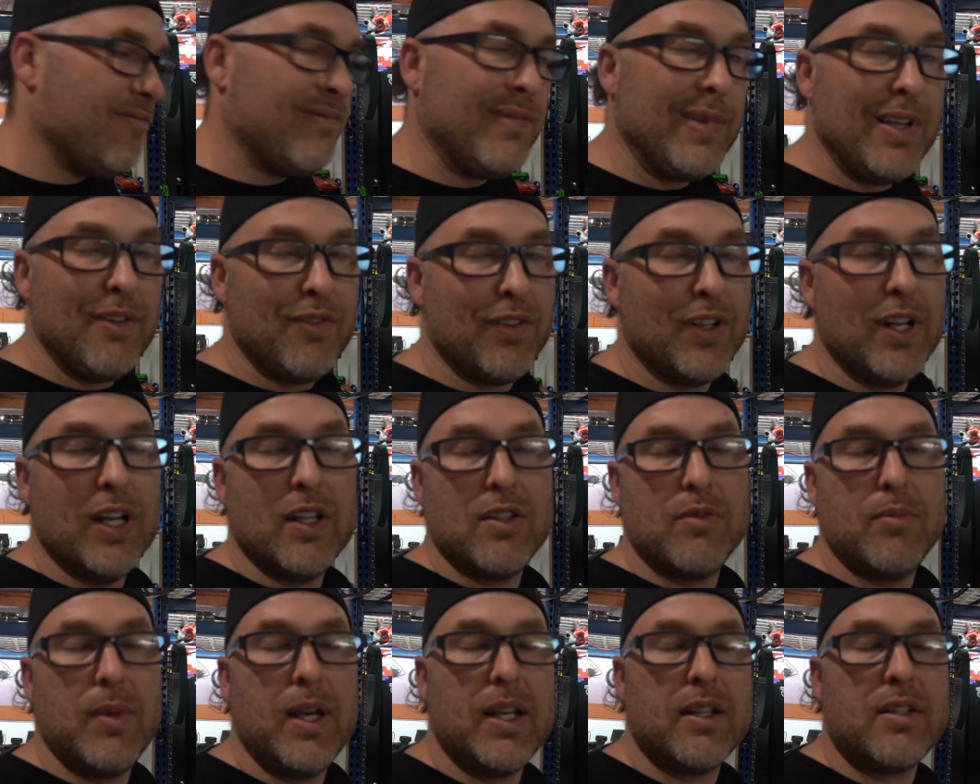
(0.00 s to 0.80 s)
if it
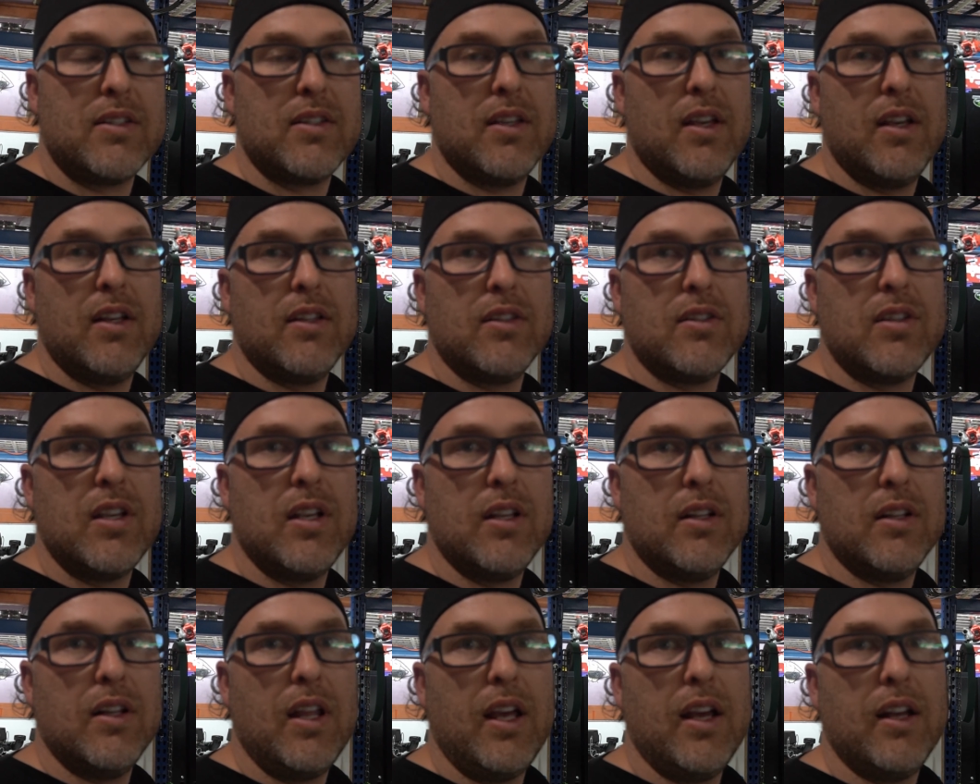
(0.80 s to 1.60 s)
doesn't make sense,
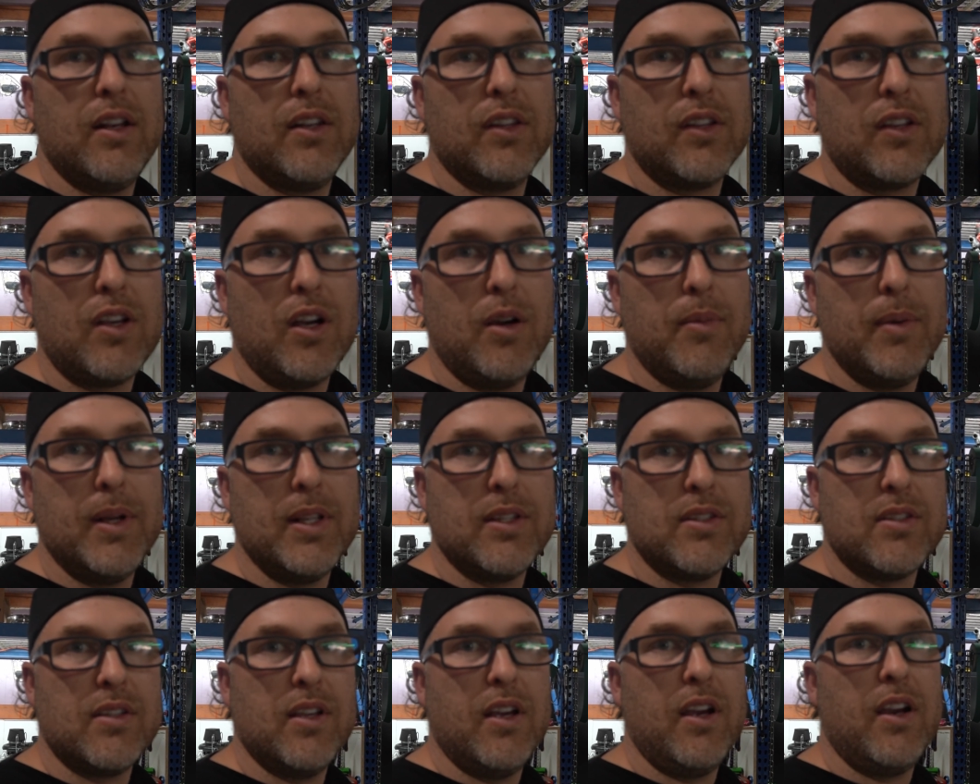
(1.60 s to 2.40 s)
hit down in the
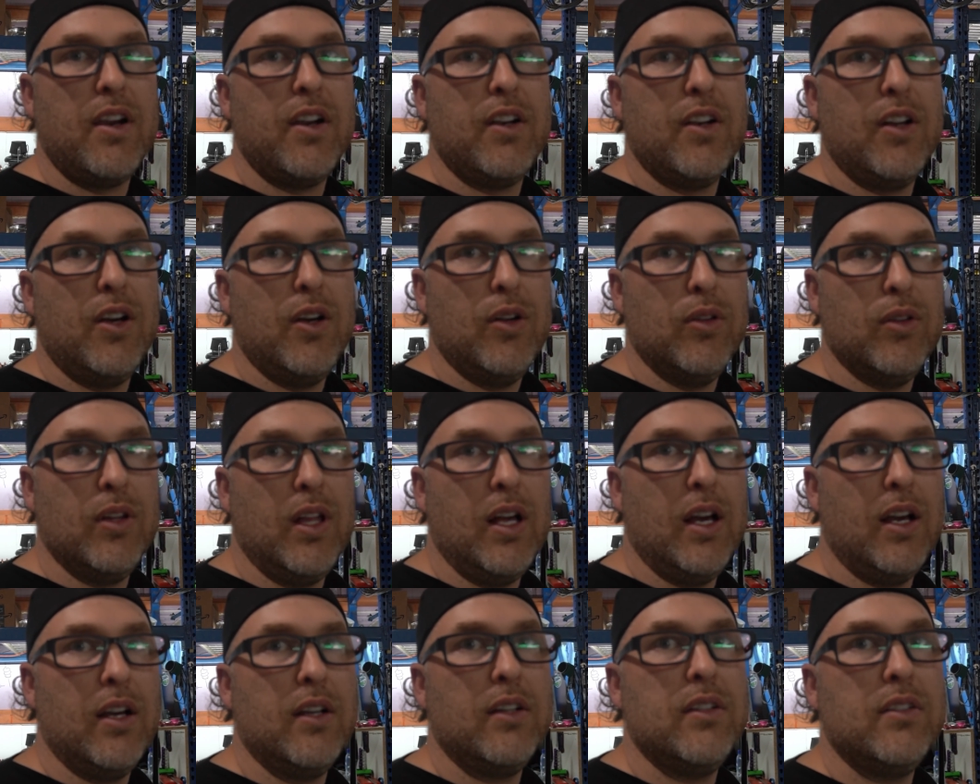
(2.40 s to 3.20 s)
comments there and
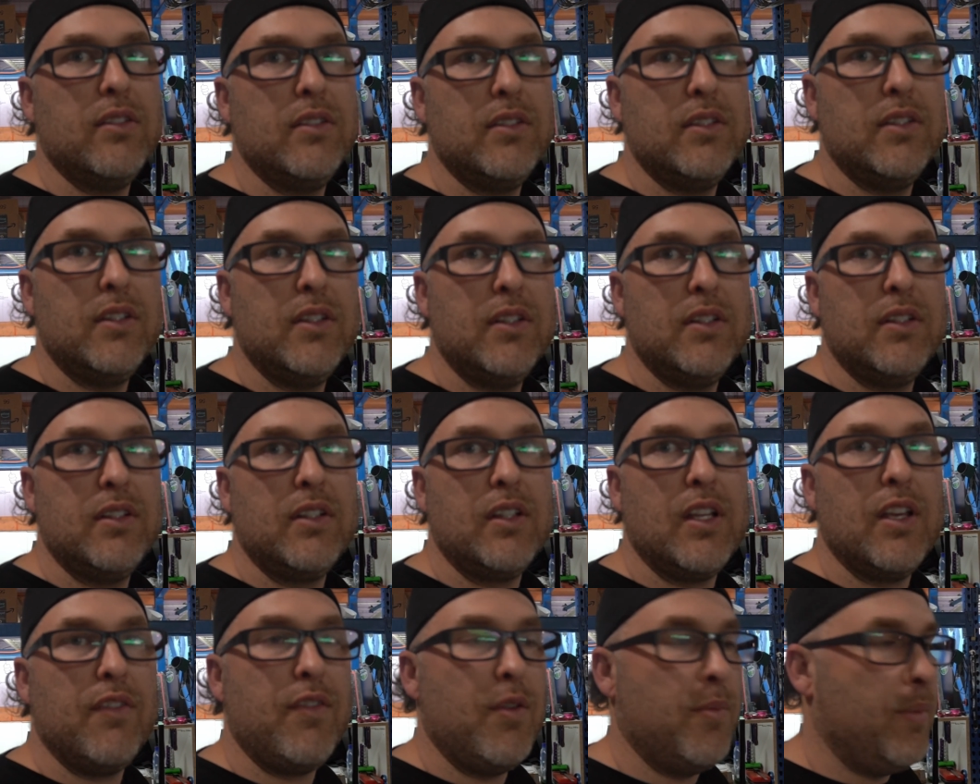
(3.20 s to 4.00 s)
I'll
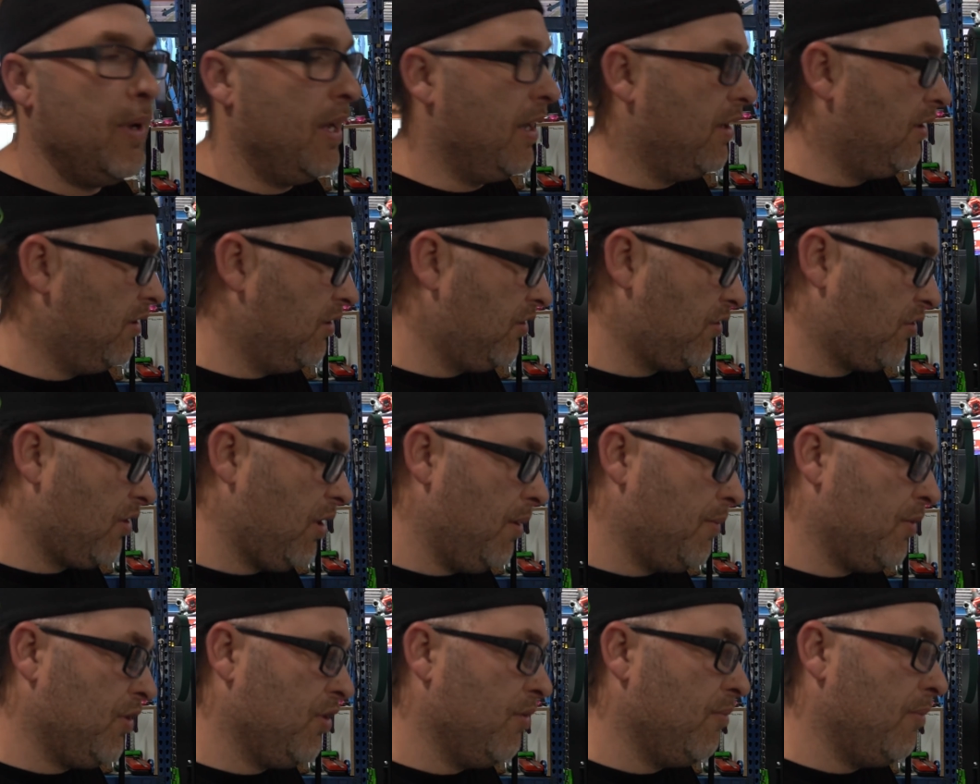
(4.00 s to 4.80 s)
give you a better
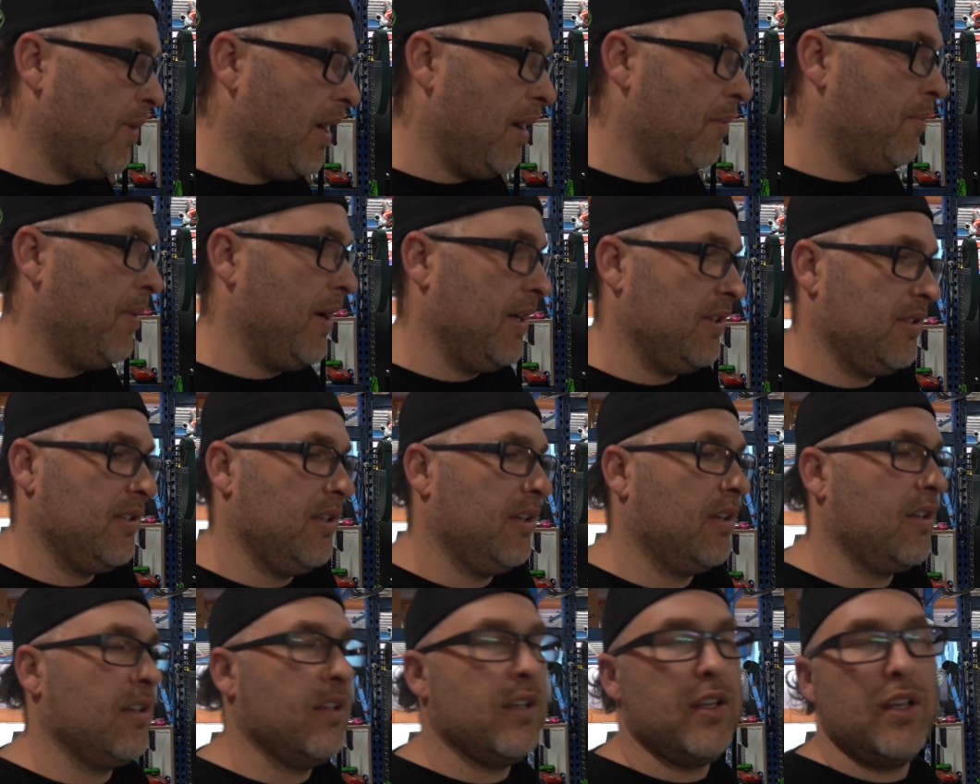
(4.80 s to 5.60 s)
description. But
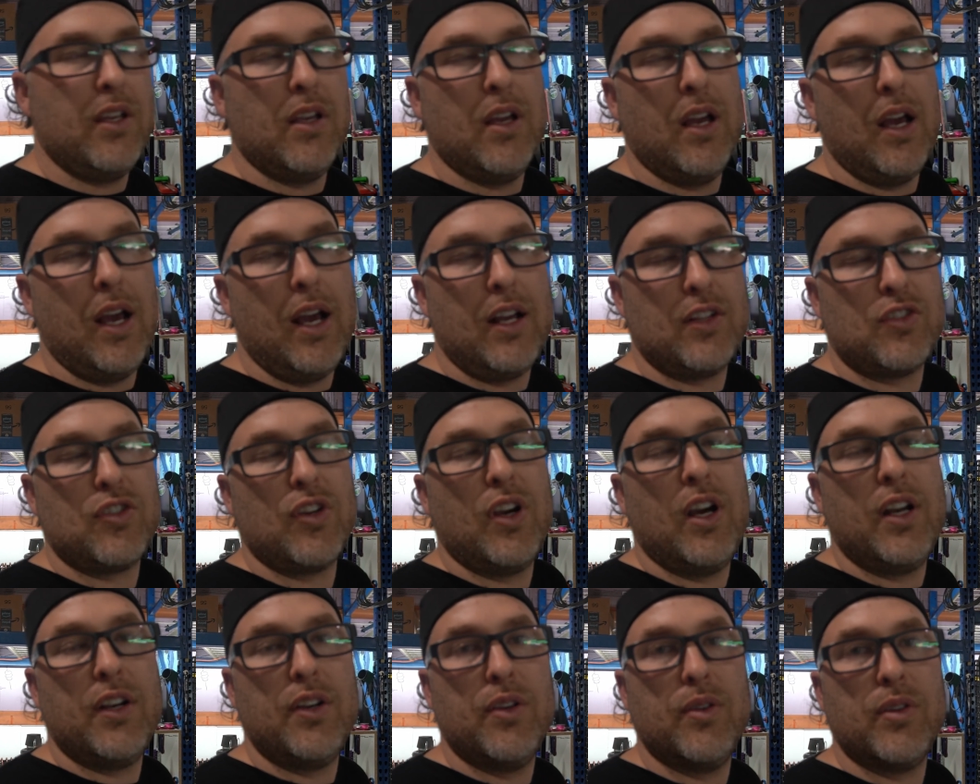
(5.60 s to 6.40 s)
basically I
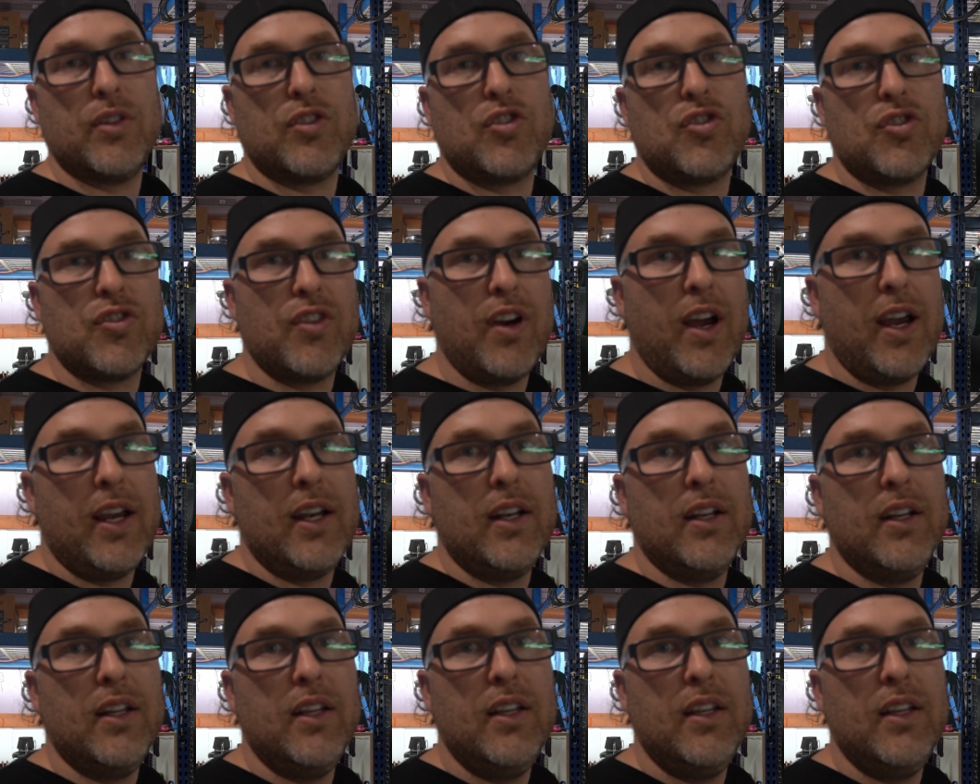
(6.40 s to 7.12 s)
try to do a straight